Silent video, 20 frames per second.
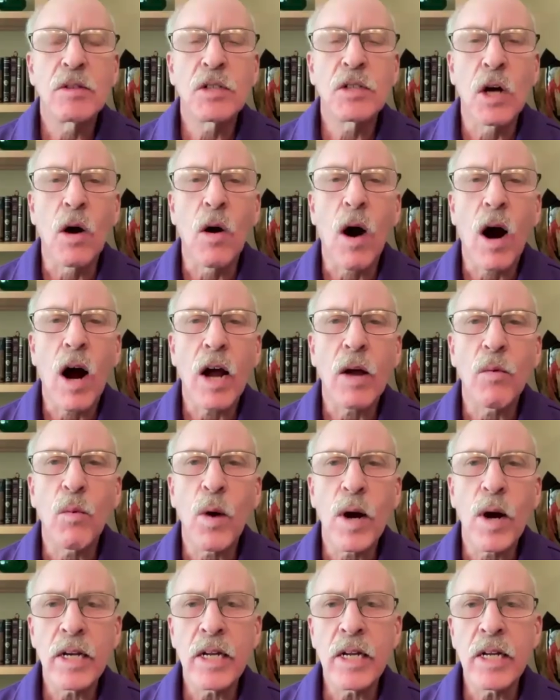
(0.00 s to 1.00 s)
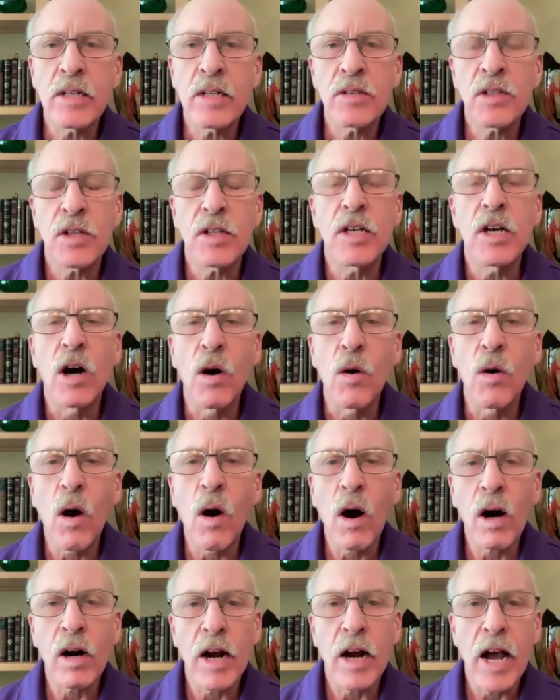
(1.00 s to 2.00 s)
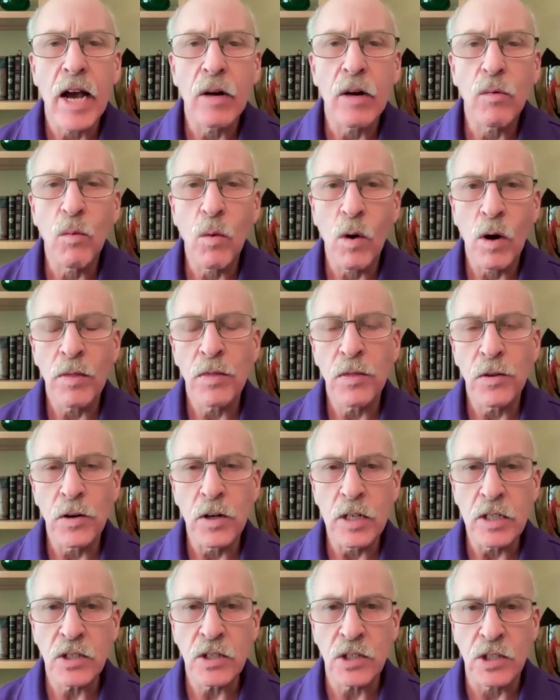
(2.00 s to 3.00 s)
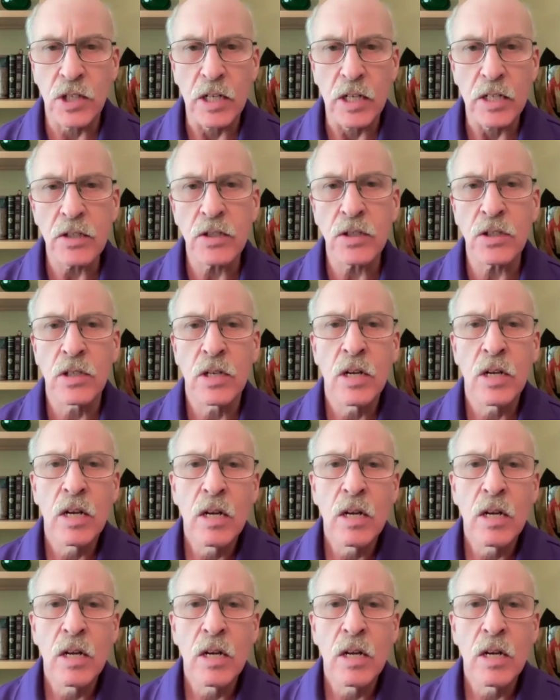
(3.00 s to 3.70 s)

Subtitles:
So I went into the OR at 136.